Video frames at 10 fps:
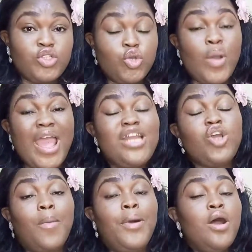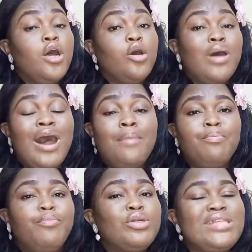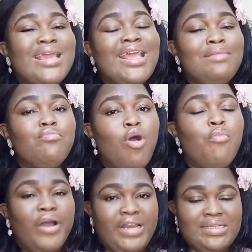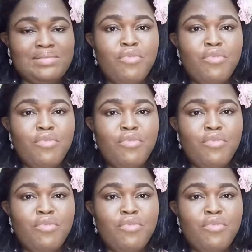You end up putting in more money